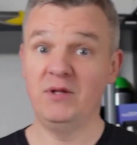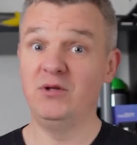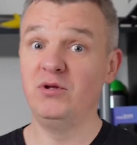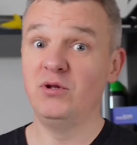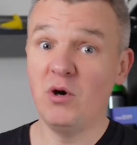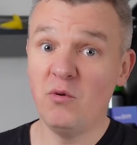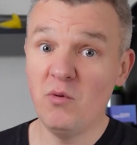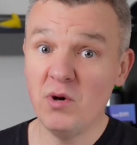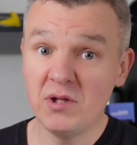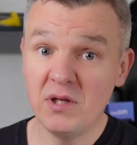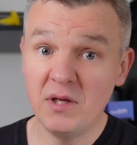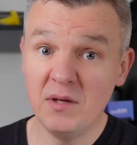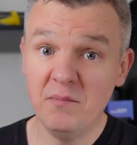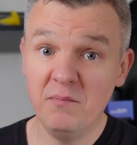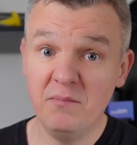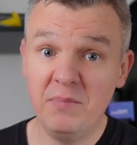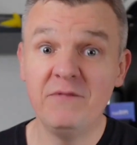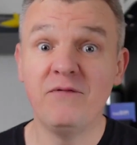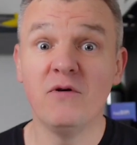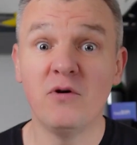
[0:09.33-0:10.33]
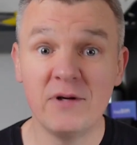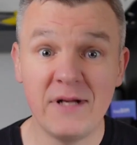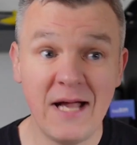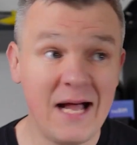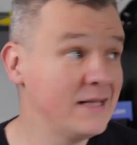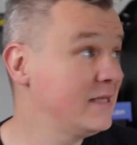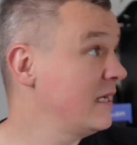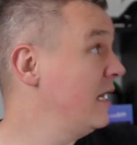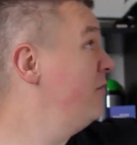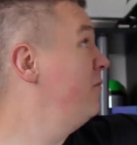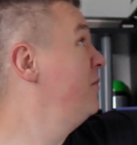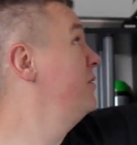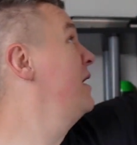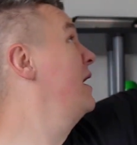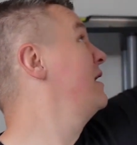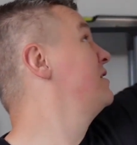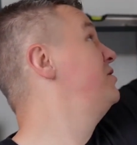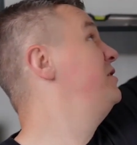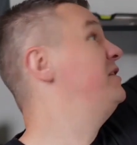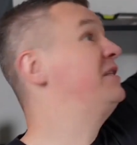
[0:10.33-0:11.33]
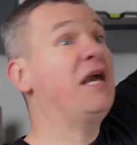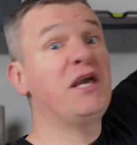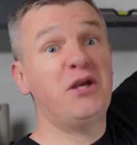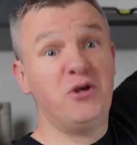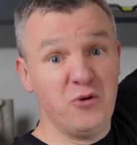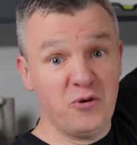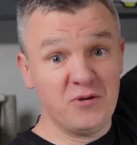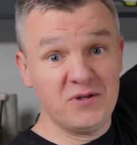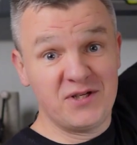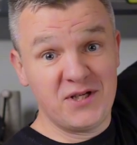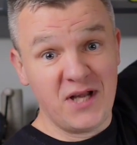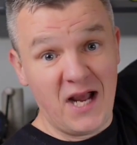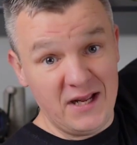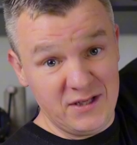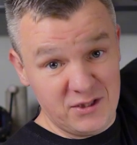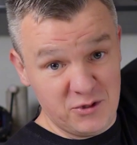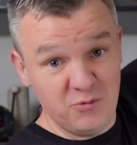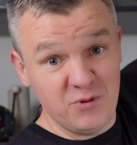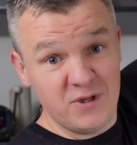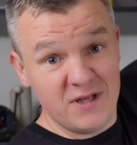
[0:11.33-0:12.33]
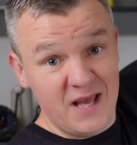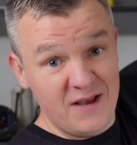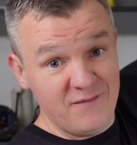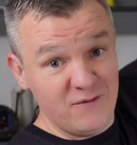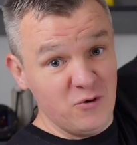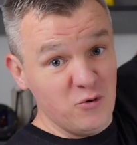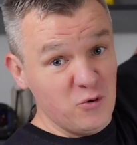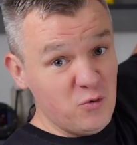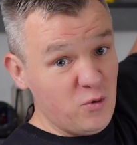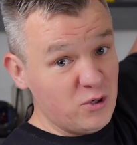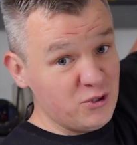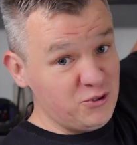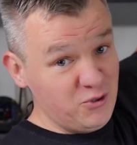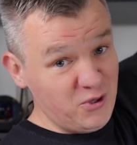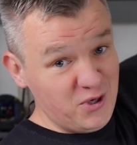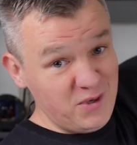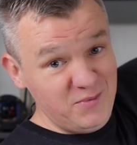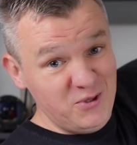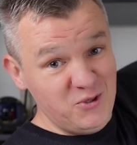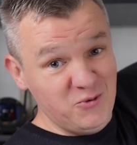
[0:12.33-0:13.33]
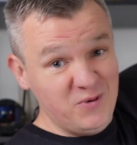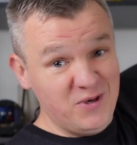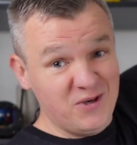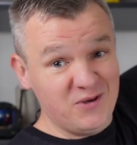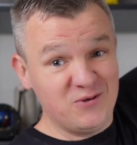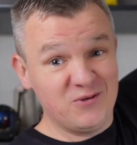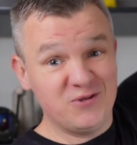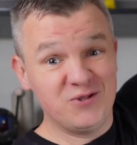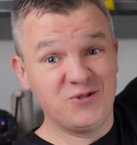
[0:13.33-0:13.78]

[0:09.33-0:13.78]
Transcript: But you know what? Before that, I want to actually take you on site so you can have a look what you're going to be doing on